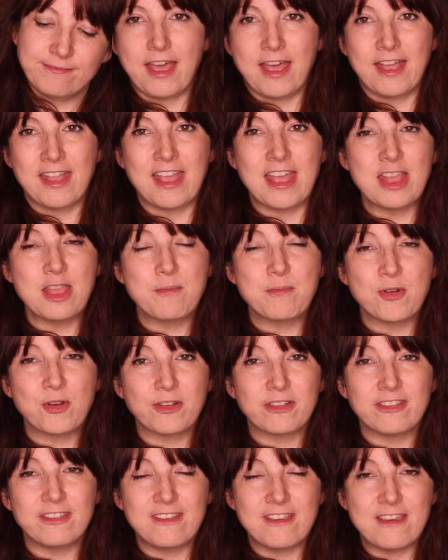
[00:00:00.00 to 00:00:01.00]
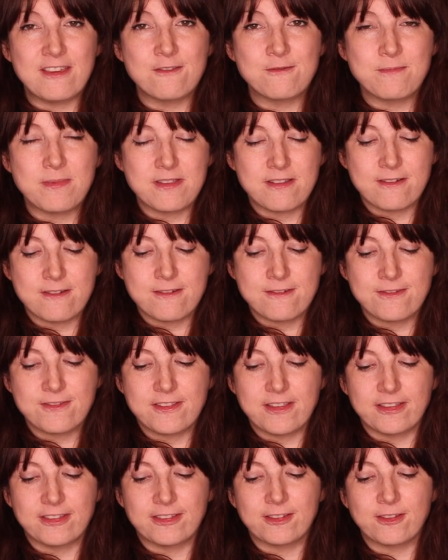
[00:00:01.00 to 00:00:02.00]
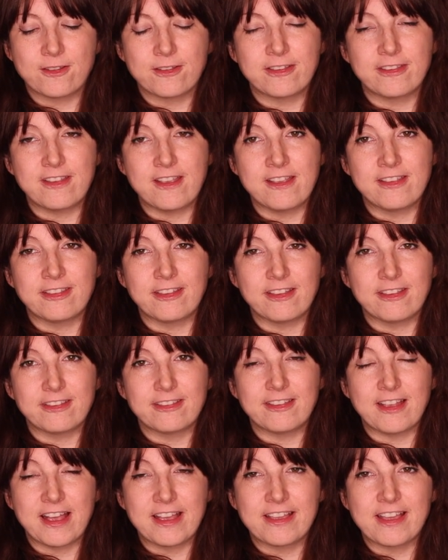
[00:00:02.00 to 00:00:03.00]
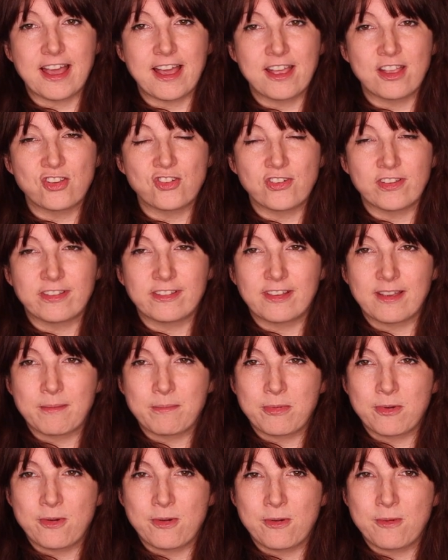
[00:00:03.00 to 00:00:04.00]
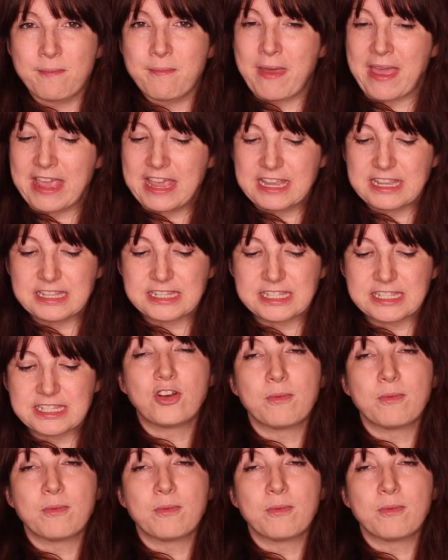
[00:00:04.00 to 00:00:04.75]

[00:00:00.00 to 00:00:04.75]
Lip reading: and in the book Steve Biddulph discusses psychiatrist Gabor Mates.